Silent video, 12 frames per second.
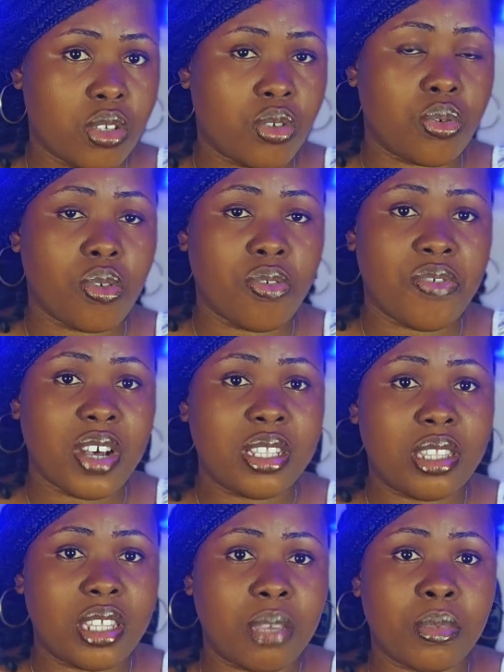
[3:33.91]
to convert
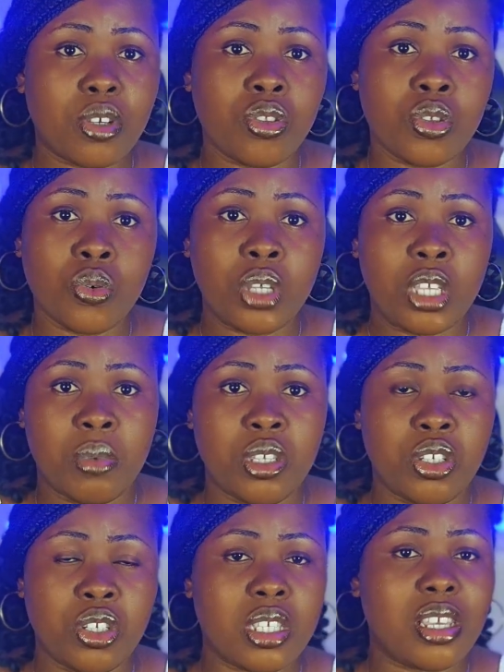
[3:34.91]
them into
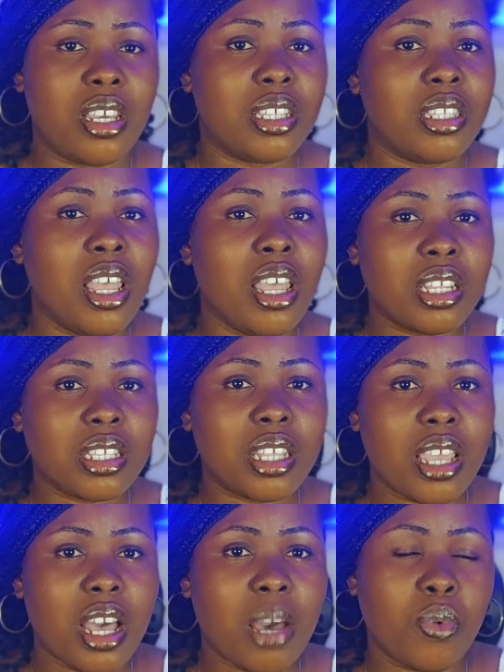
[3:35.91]
images, and the
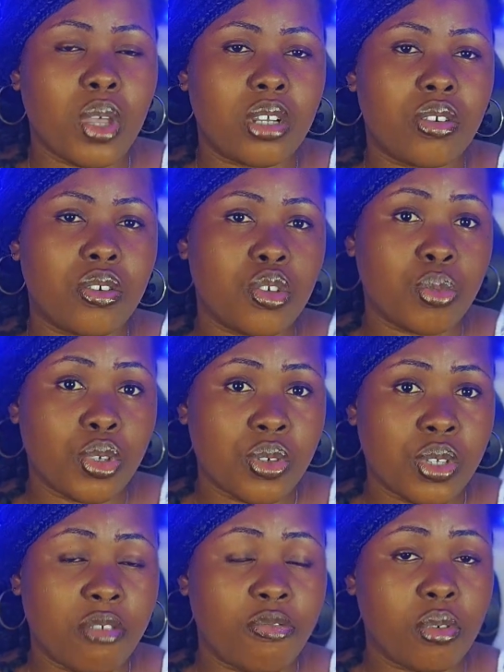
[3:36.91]
app we are going to be
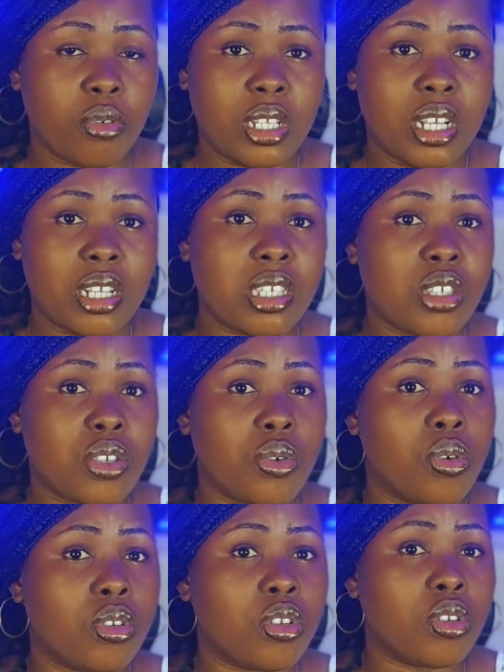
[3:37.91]
using for that is
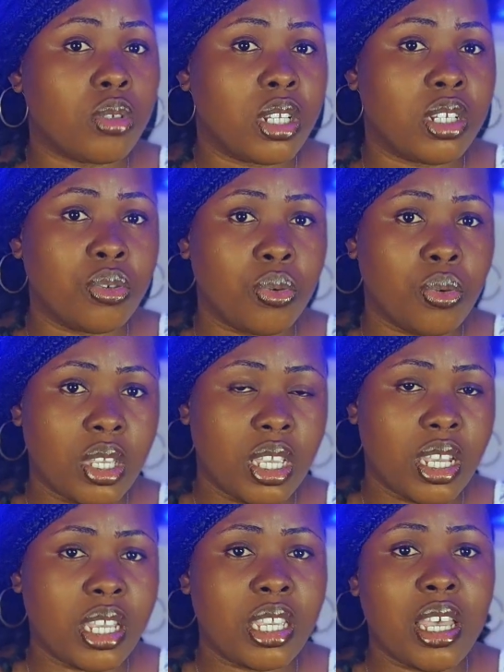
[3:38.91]
called Leonardo
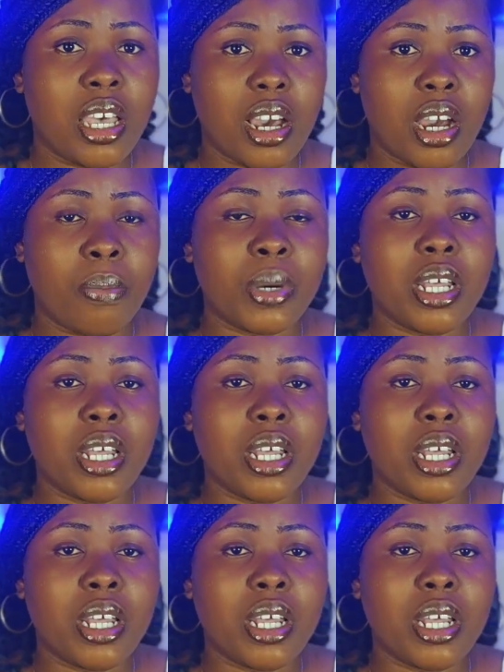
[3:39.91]
AI app.